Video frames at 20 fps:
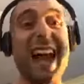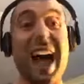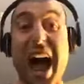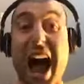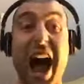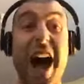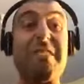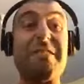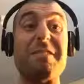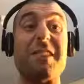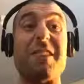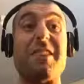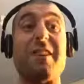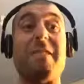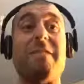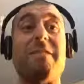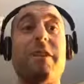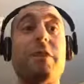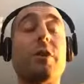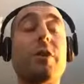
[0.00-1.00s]
After
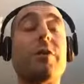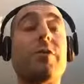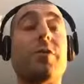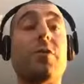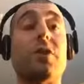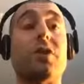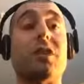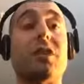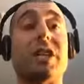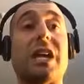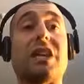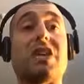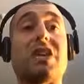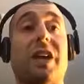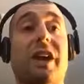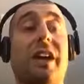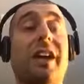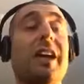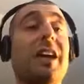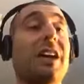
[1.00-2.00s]
their very first
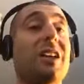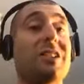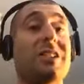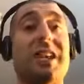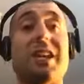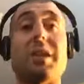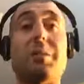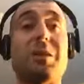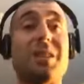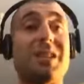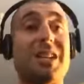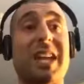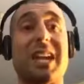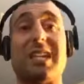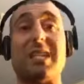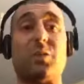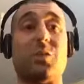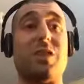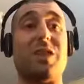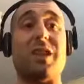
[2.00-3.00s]
session, send them a
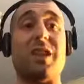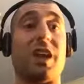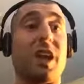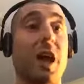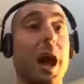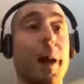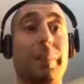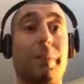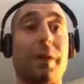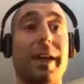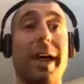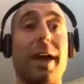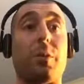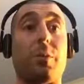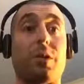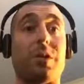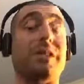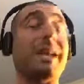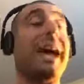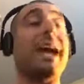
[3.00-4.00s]
text within a couple
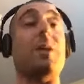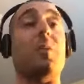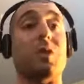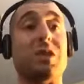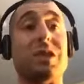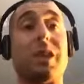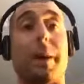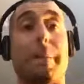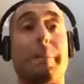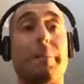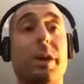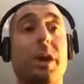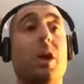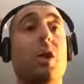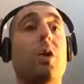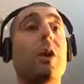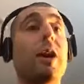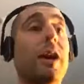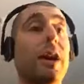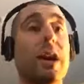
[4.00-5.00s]
hours. Hey, what's up?
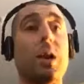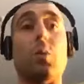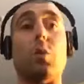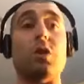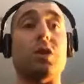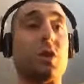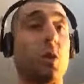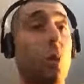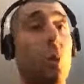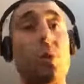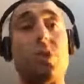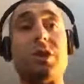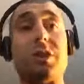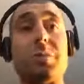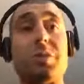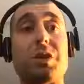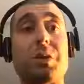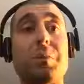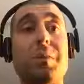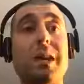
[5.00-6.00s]
It was
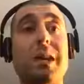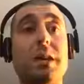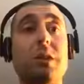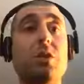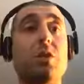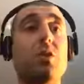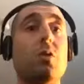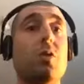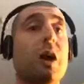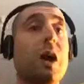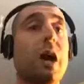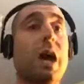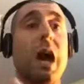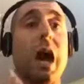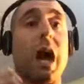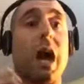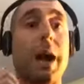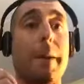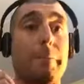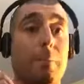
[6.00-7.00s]
awesome to meet you.
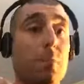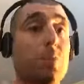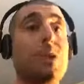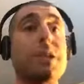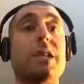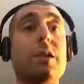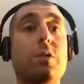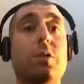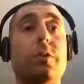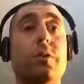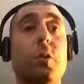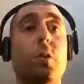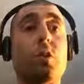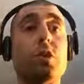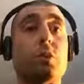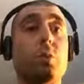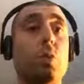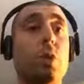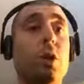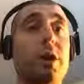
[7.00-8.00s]
Really look
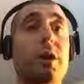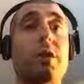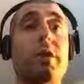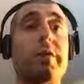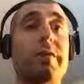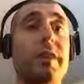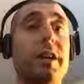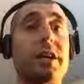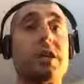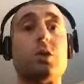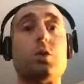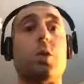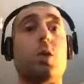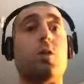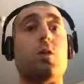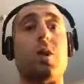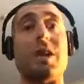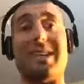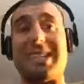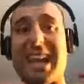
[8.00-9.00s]
forward to working you over the next
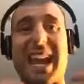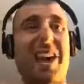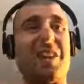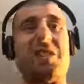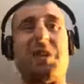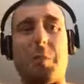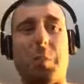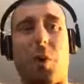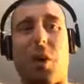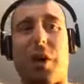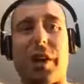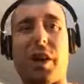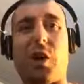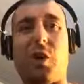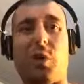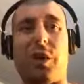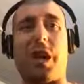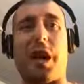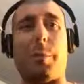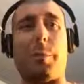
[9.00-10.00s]
12 weeks. How's your body
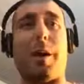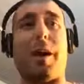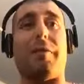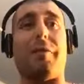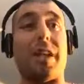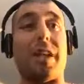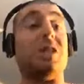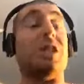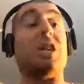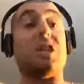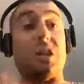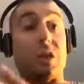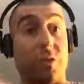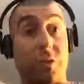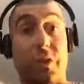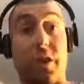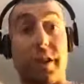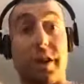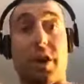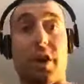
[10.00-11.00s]
holding up after that session? You
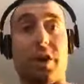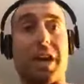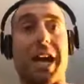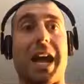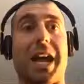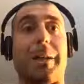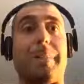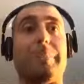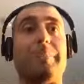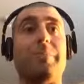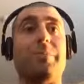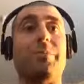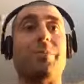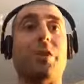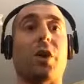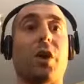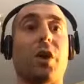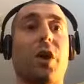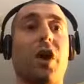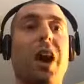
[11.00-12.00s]
feeling okay?
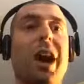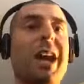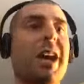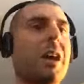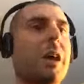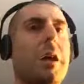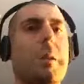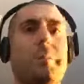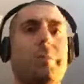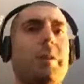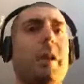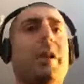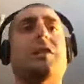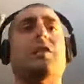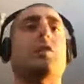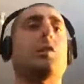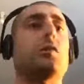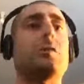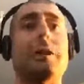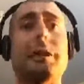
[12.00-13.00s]
All right.
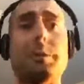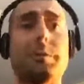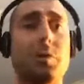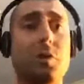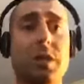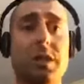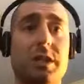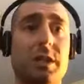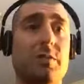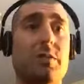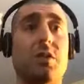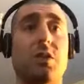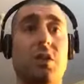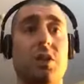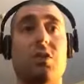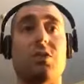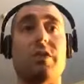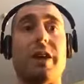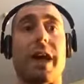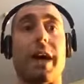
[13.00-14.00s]
Plus 20 points if you
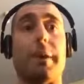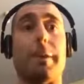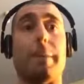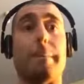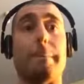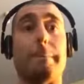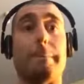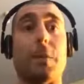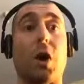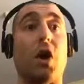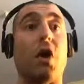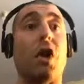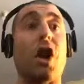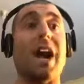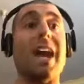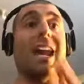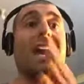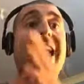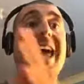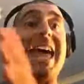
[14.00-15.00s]
can do that. All
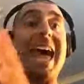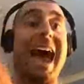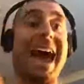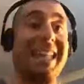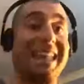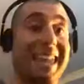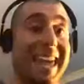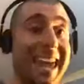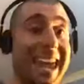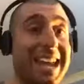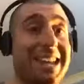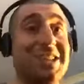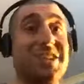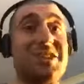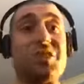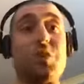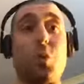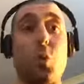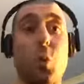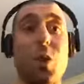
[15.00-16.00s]
right. At the end
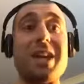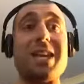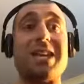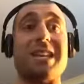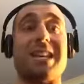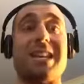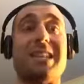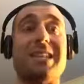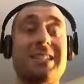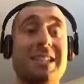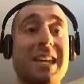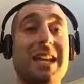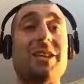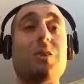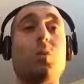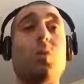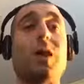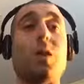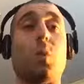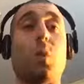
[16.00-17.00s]
of the week, the end
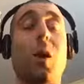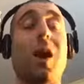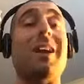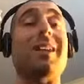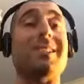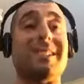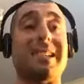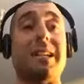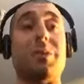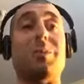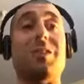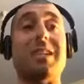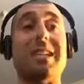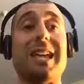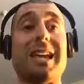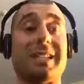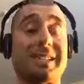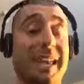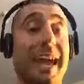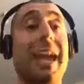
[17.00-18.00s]
of week 1, send them a
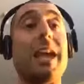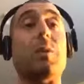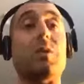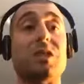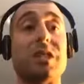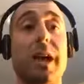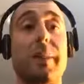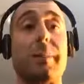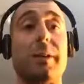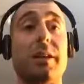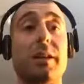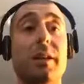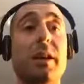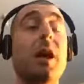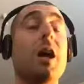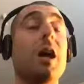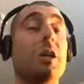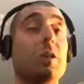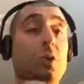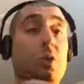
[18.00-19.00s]
text. Hey, what's happening?
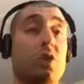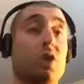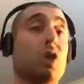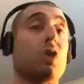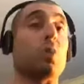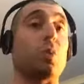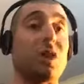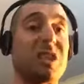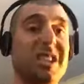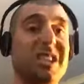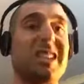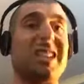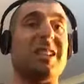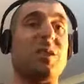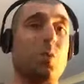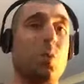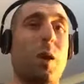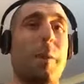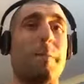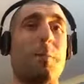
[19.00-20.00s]
Look, just wanted to send
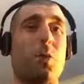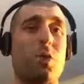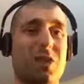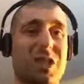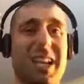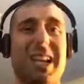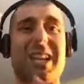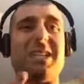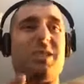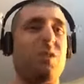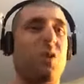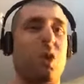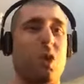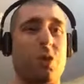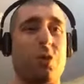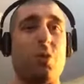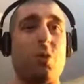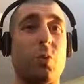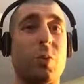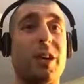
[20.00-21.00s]
you one more text. You've
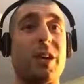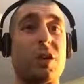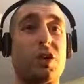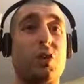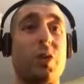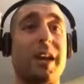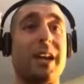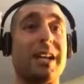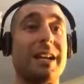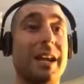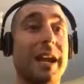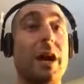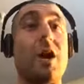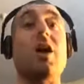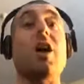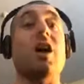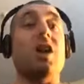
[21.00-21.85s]
gone through a week of training now.